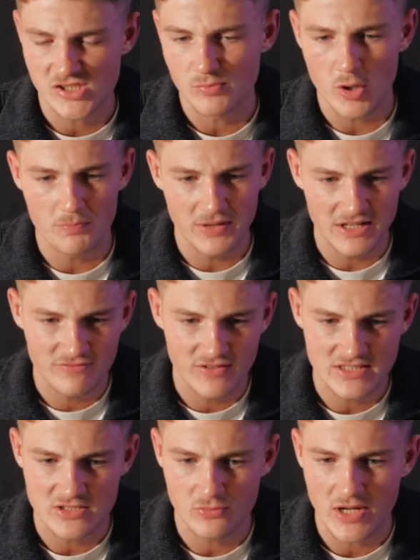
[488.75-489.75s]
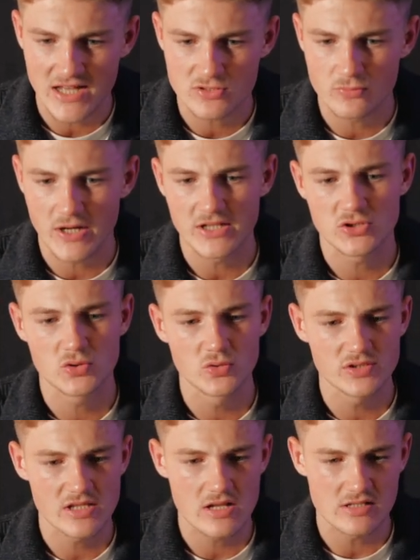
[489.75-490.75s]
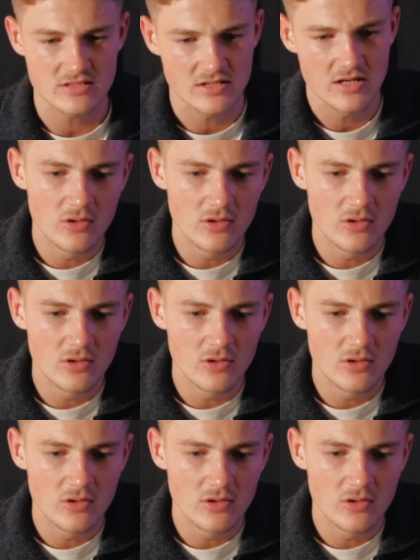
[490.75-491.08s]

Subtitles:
so more benefits in regards to why choosing this.